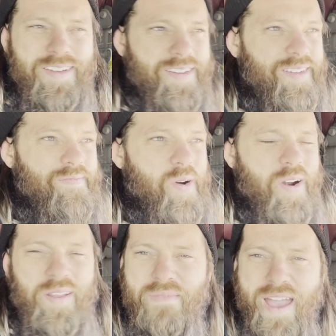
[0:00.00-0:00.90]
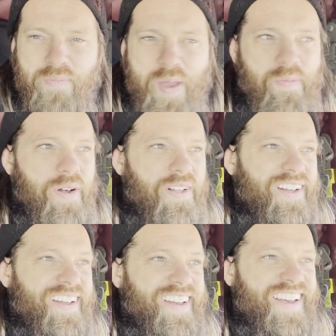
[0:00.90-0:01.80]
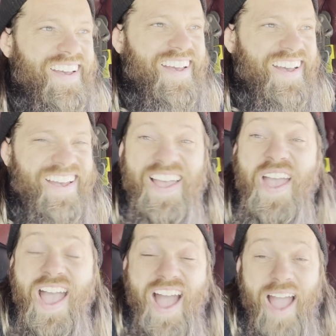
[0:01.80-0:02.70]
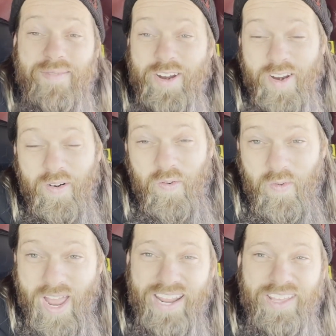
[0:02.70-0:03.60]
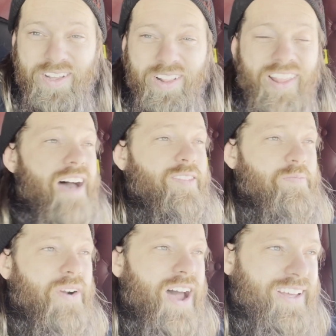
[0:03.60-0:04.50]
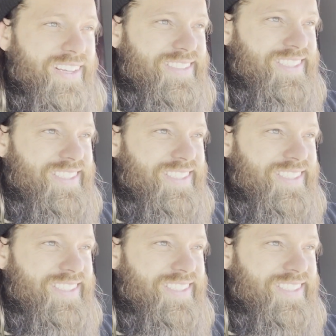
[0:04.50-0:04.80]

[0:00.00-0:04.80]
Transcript: Good morning, my people. I'm here at Red Hill Lava Products